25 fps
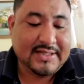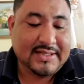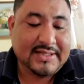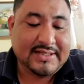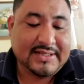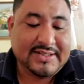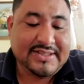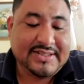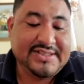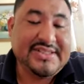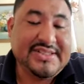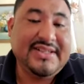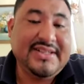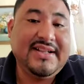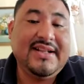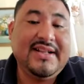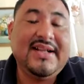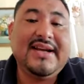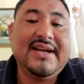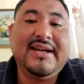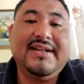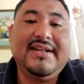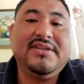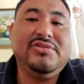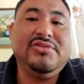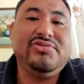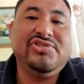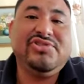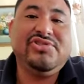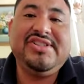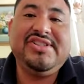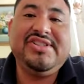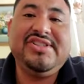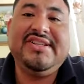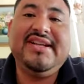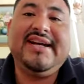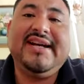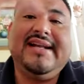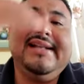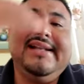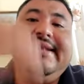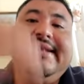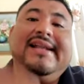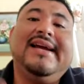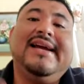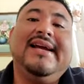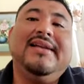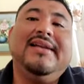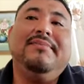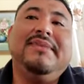It is in line. You see the
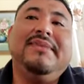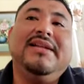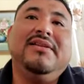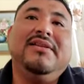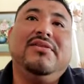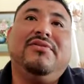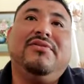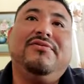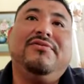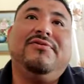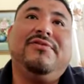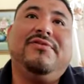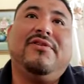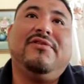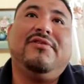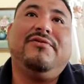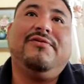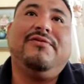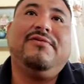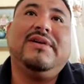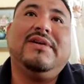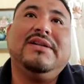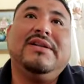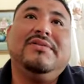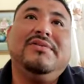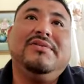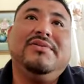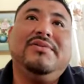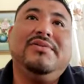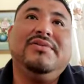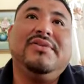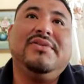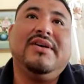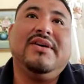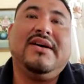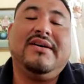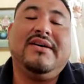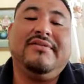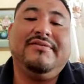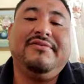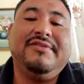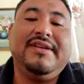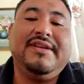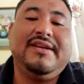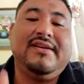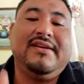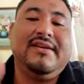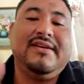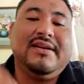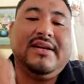alignment of what you would have
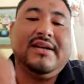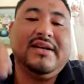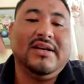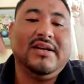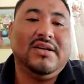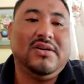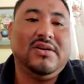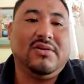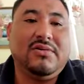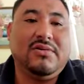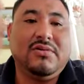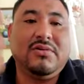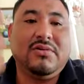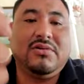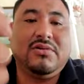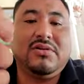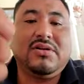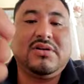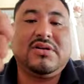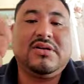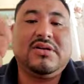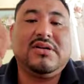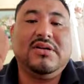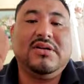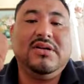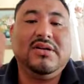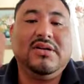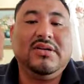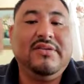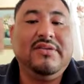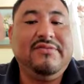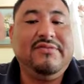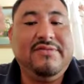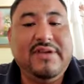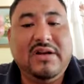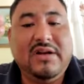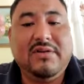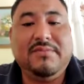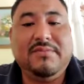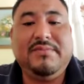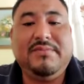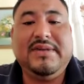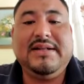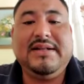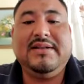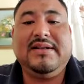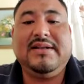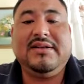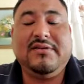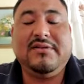your hook, your
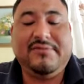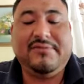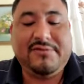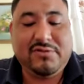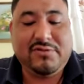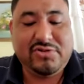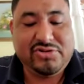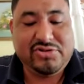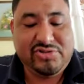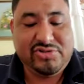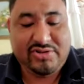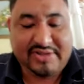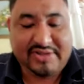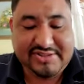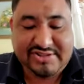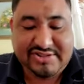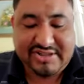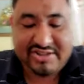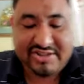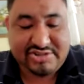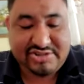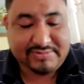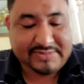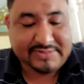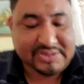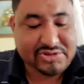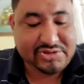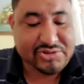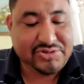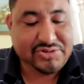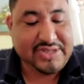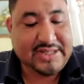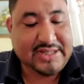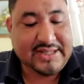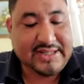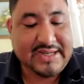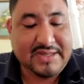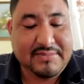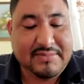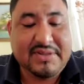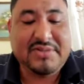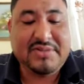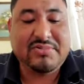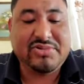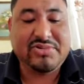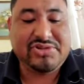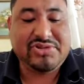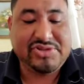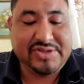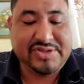development, and of course your assessment. So the alignment
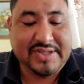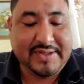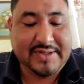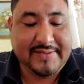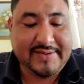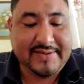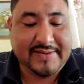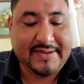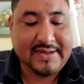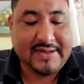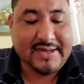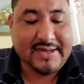was there.